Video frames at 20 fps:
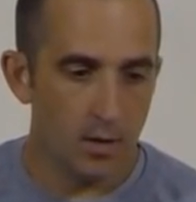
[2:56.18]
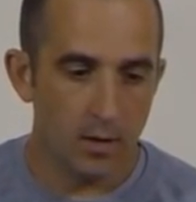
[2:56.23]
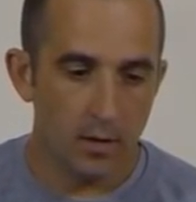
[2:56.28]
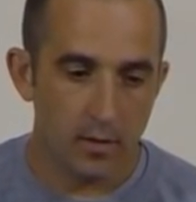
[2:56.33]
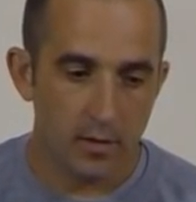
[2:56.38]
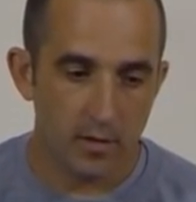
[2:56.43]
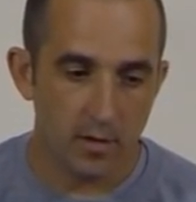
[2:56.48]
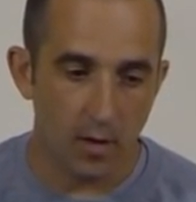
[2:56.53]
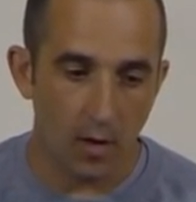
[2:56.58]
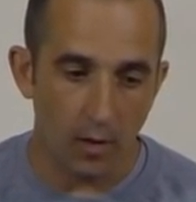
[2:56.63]

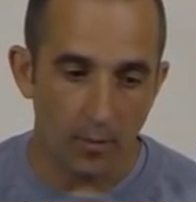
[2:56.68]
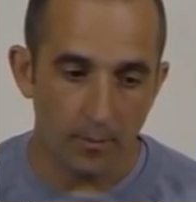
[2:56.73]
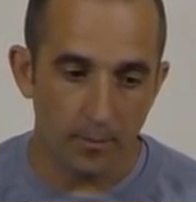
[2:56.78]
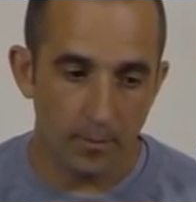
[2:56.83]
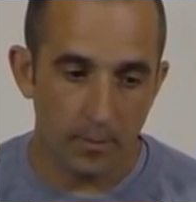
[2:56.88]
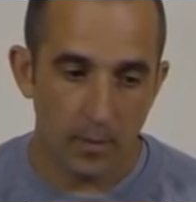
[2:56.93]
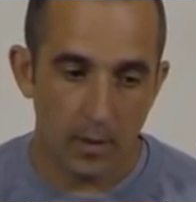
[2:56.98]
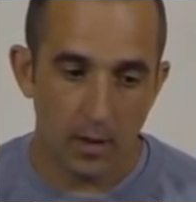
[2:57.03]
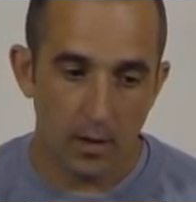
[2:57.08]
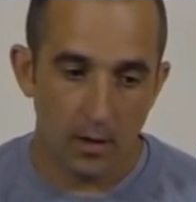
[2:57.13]
So,
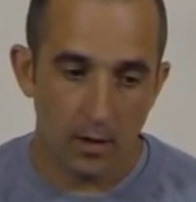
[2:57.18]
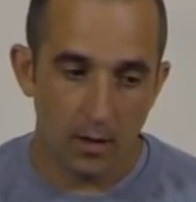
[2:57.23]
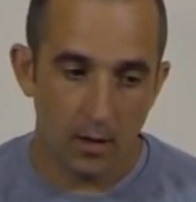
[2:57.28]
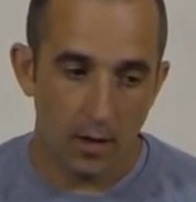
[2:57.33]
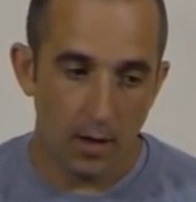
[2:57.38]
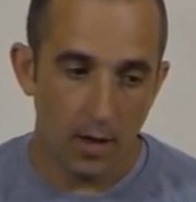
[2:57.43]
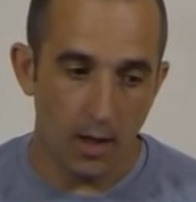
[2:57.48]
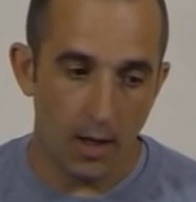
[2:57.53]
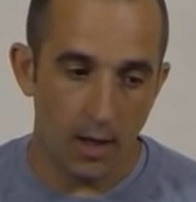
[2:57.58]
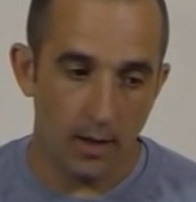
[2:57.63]

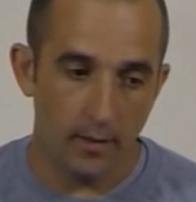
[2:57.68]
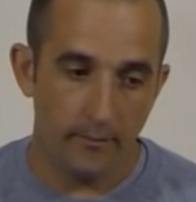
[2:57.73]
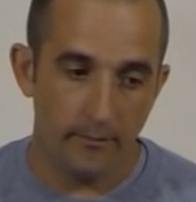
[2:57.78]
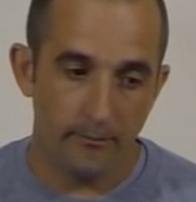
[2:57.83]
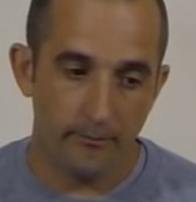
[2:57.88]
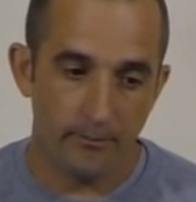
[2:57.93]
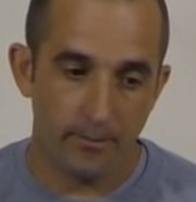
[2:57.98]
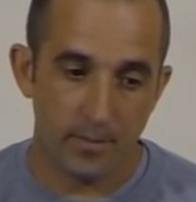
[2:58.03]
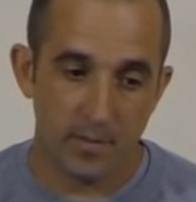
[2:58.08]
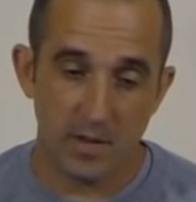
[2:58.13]

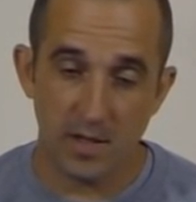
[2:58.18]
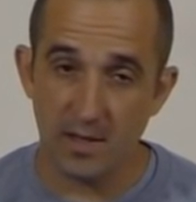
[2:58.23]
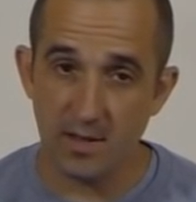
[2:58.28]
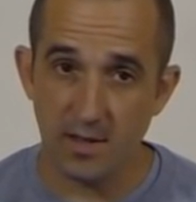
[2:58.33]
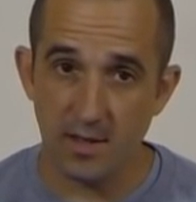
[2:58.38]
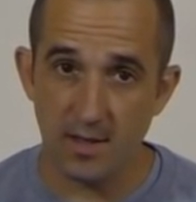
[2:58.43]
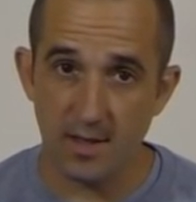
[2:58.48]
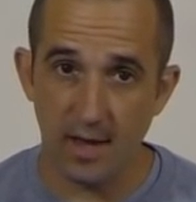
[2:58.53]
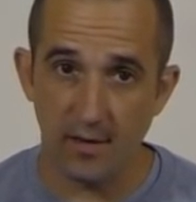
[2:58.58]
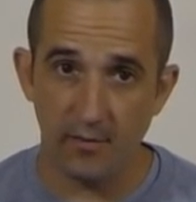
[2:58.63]

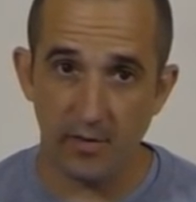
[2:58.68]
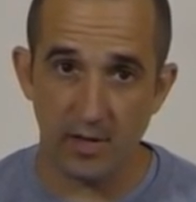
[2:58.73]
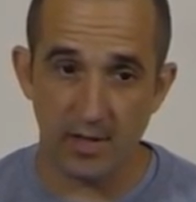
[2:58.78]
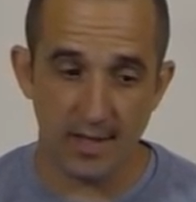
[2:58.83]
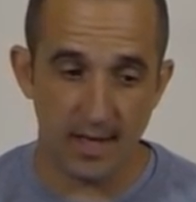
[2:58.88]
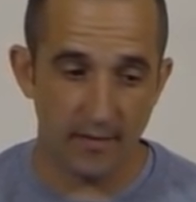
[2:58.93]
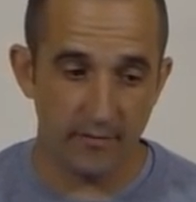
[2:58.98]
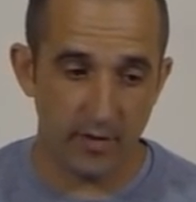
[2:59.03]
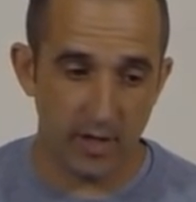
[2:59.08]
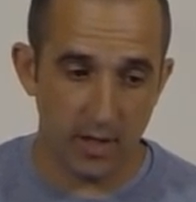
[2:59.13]
67 to
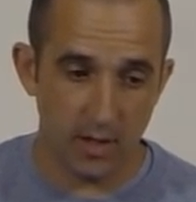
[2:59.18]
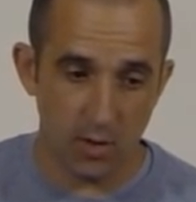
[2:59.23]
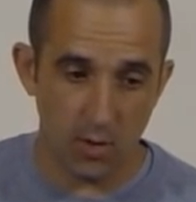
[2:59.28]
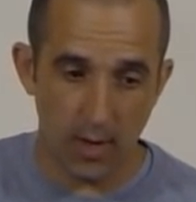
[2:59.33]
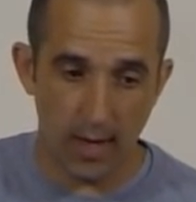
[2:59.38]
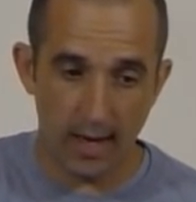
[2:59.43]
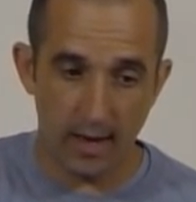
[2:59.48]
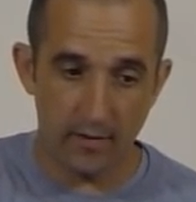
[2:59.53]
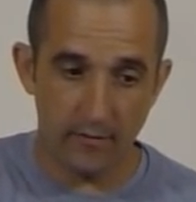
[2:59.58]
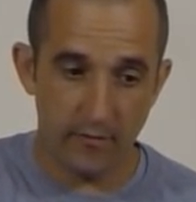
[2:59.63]
70, you
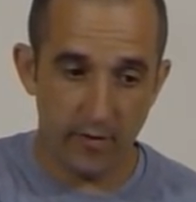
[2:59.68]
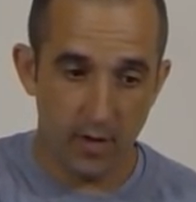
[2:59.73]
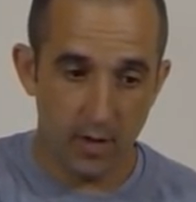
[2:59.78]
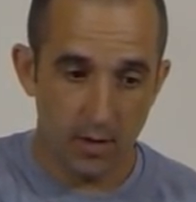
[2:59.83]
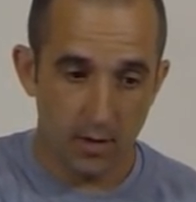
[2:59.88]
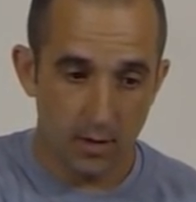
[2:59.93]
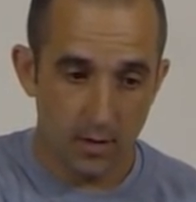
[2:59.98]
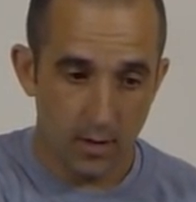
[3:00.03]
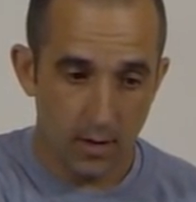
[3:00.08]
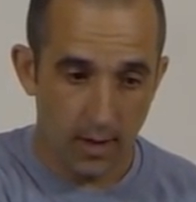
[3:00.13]
have
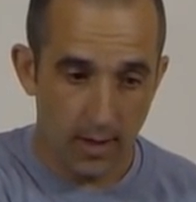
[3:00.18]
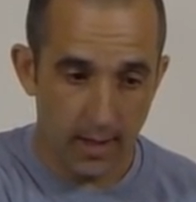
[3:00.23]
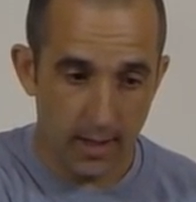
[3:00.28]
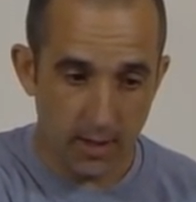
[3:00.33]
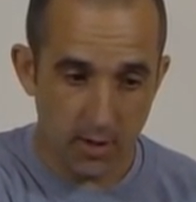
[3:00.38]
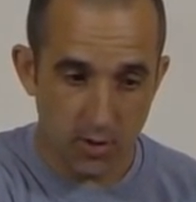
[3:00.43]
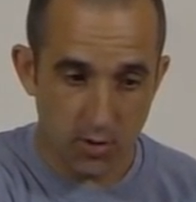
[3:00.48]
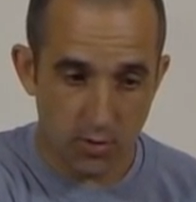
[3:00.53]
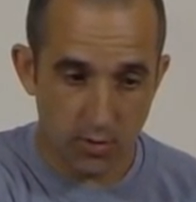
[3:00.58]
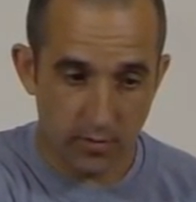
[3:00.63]

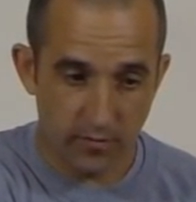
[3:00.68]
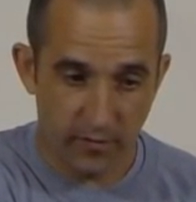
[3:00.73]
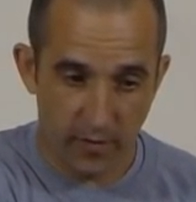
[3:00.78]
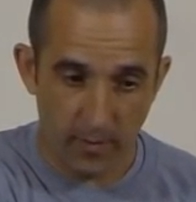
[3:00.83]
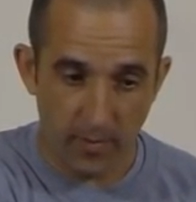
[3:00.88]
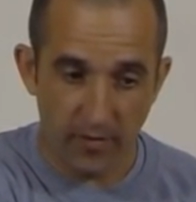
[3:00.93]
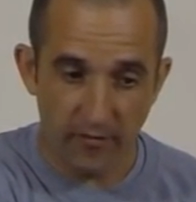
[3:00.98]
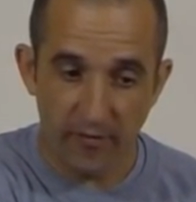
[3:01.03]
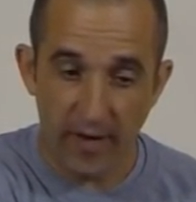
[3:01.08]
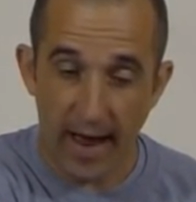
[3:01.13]
from
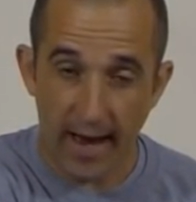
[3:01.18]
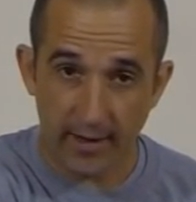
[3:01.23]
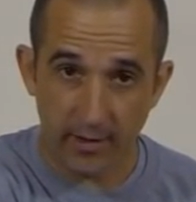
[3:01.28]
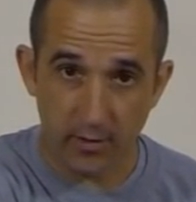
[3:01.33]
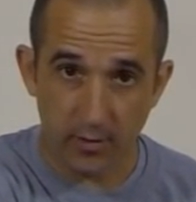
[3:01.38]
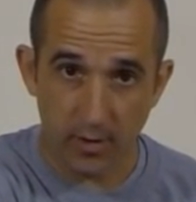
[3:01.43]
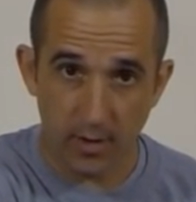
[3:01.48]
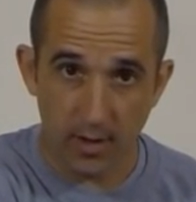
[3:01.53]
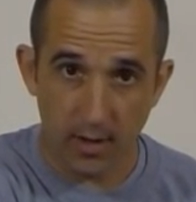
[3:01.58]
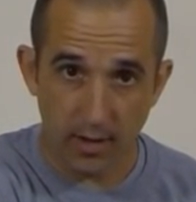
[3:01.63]
the
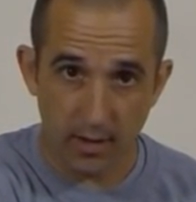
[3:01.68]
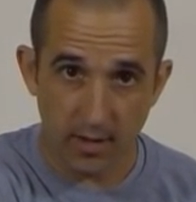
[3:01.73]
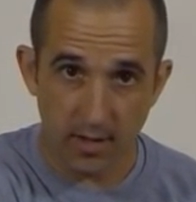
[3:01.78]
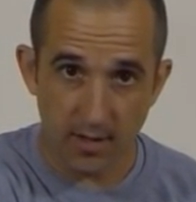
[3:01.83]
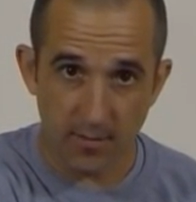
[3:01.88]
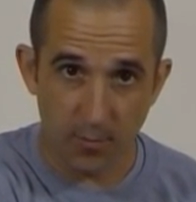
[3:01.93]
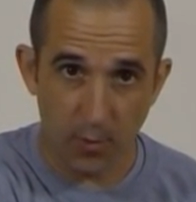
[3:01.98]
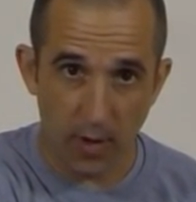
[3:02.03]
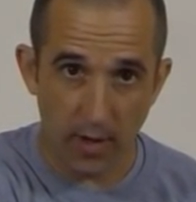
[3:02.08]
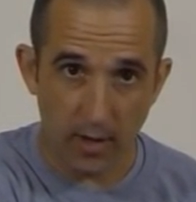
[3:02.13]
factory on a
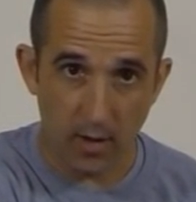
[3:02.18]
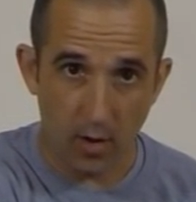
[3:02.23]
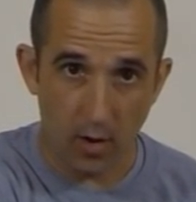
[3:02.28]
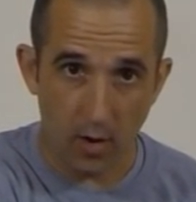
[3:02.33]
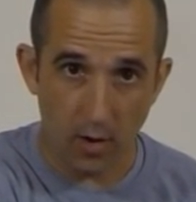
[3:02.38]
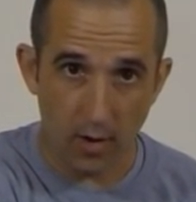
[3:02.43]
disc brake car,